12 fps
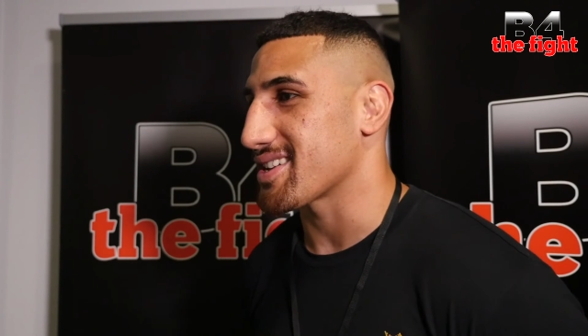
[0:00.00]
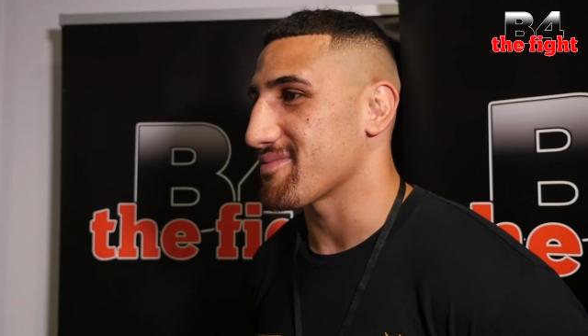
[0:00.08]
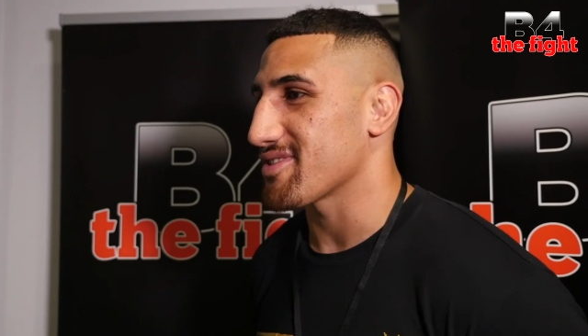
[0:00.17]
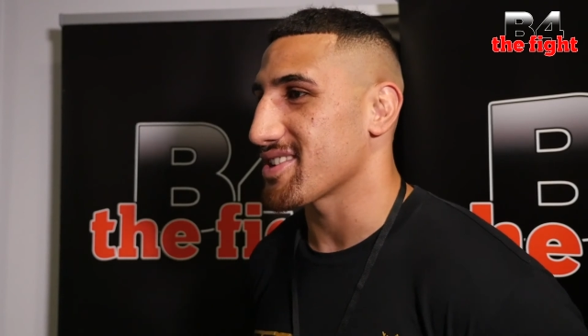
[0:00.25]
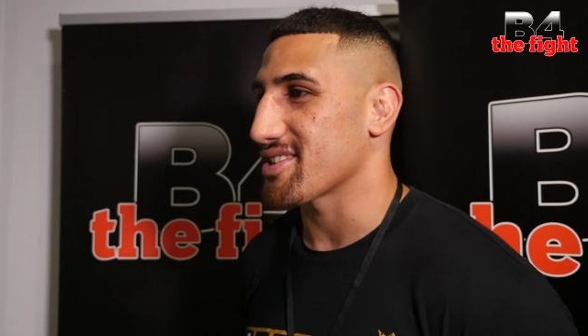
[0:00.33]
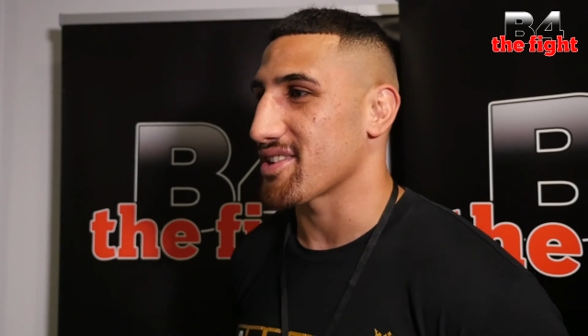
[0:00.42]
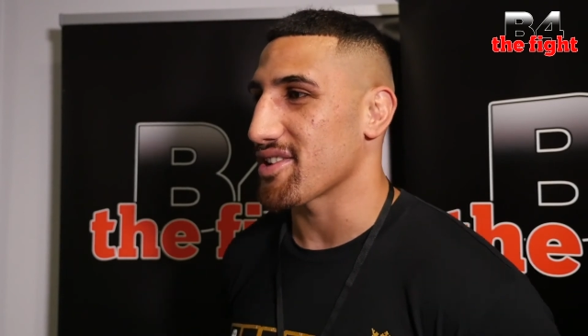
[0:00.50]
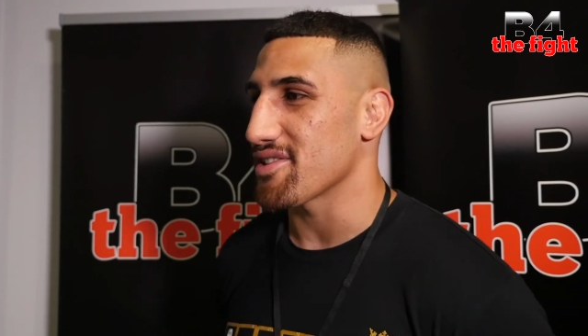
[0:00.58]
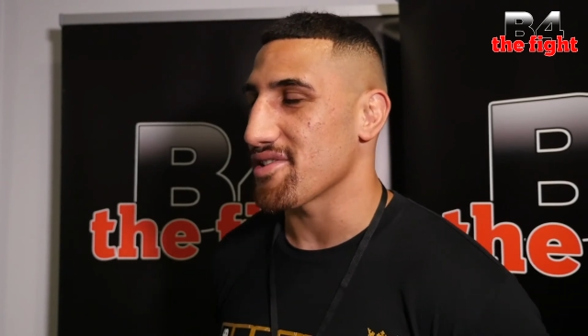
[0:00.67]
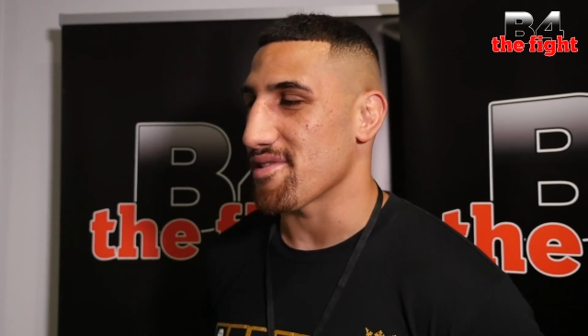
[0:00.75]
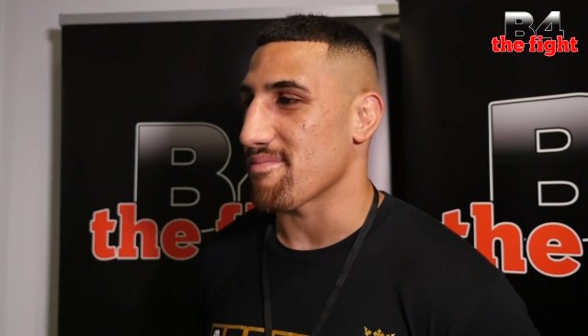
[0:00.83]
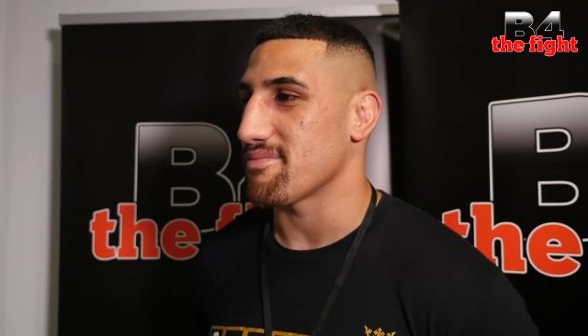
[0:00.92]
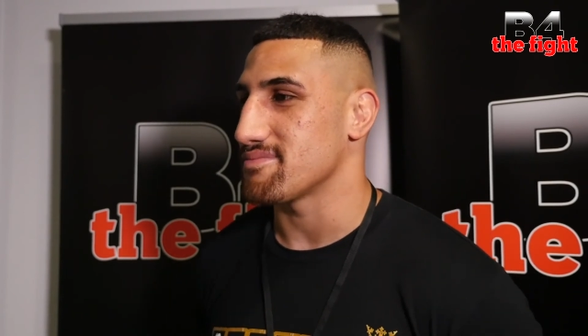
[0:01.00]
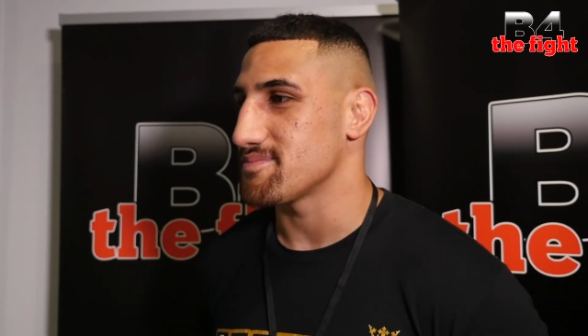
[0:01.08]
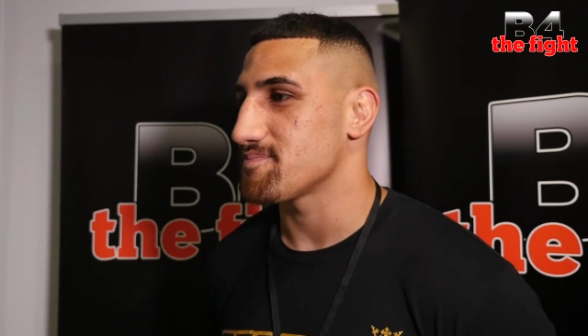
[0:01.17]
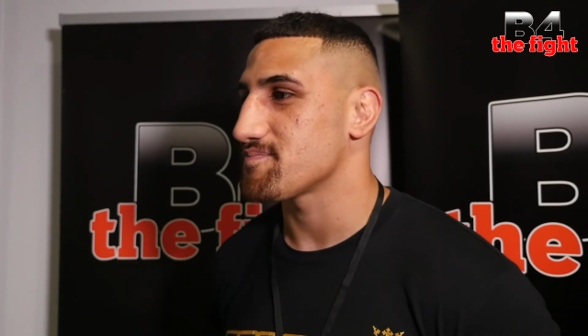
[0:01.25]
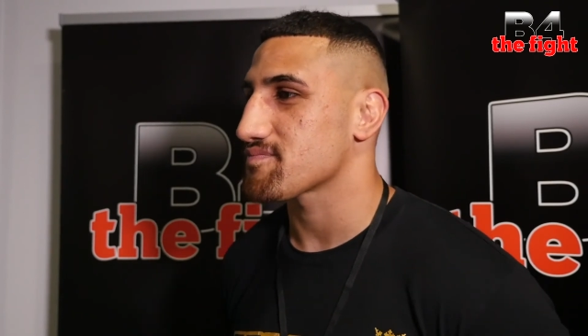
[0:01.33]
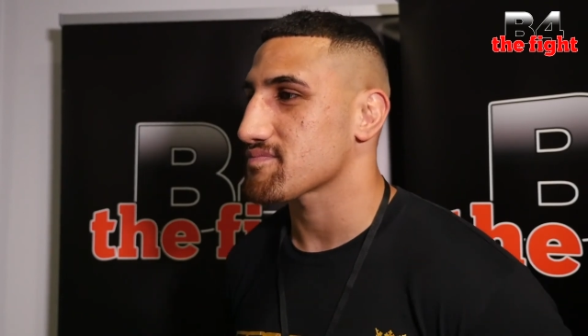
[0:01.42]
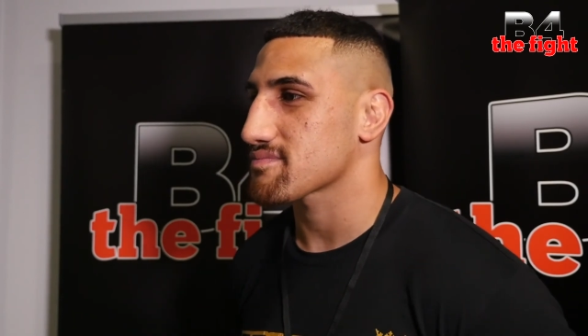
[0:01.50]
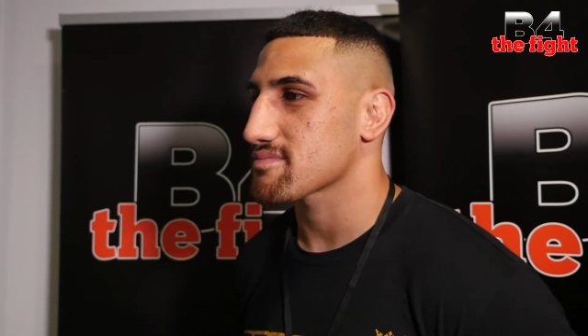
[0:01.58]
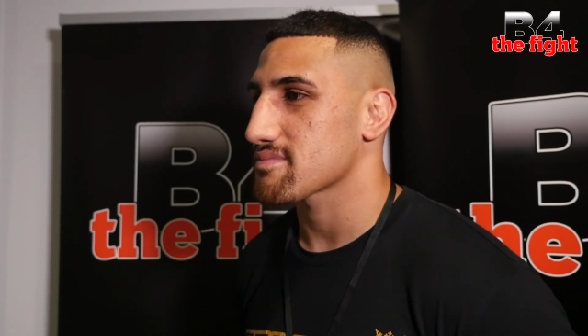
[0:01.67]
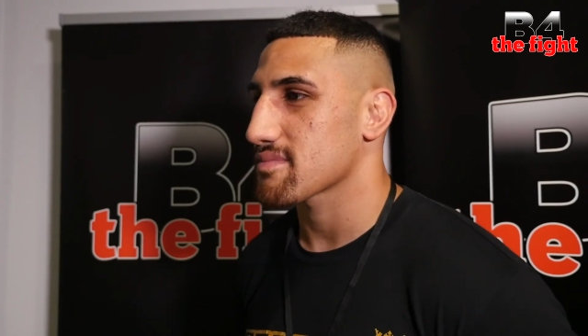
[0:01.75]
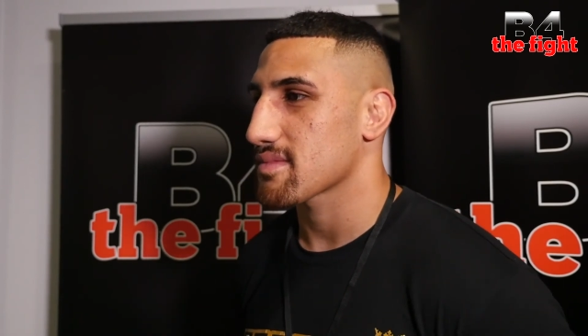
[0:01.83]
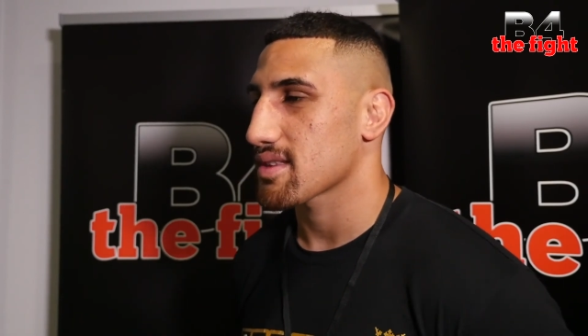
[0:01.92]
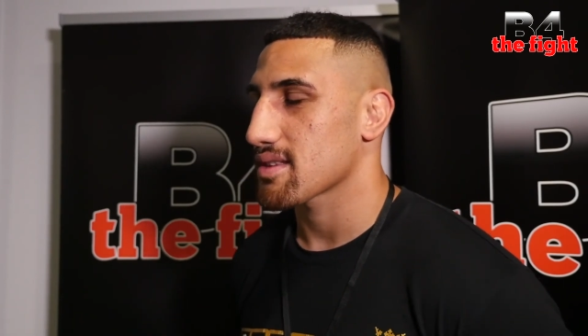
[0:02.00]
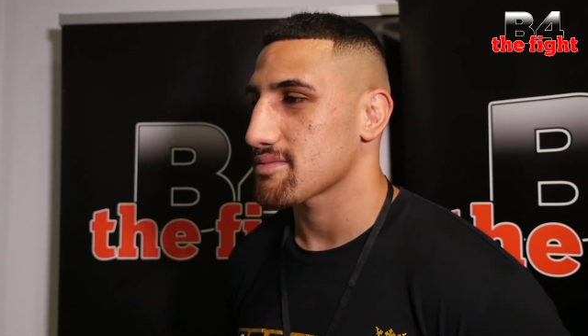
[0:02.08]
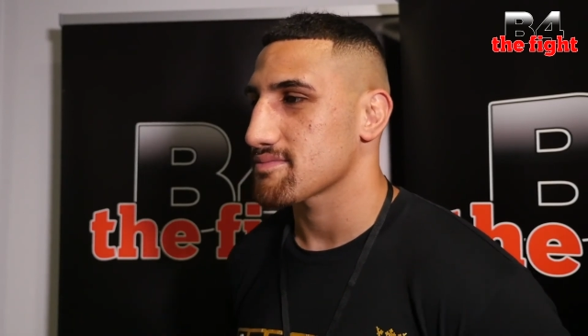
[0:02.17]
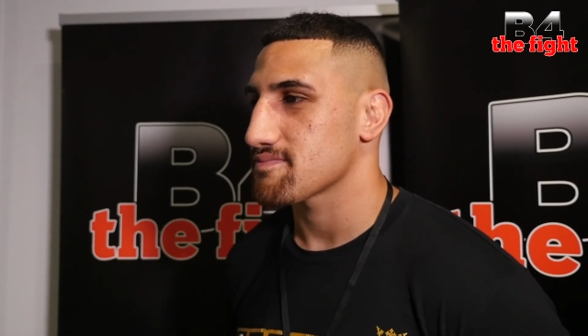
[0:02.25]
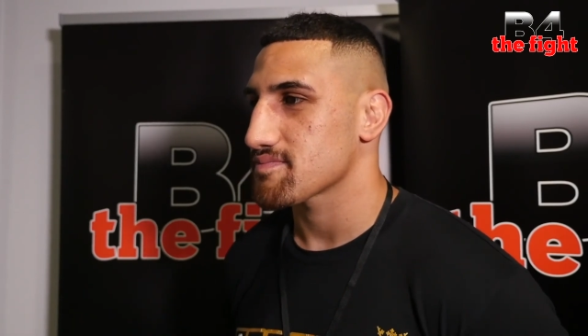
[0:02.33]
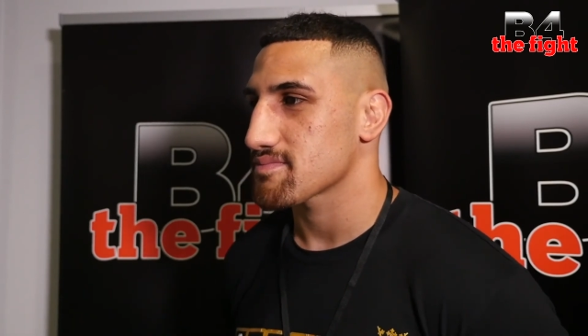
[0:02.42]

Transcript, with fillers: I'm ready to go. How's prep for the Olympics going?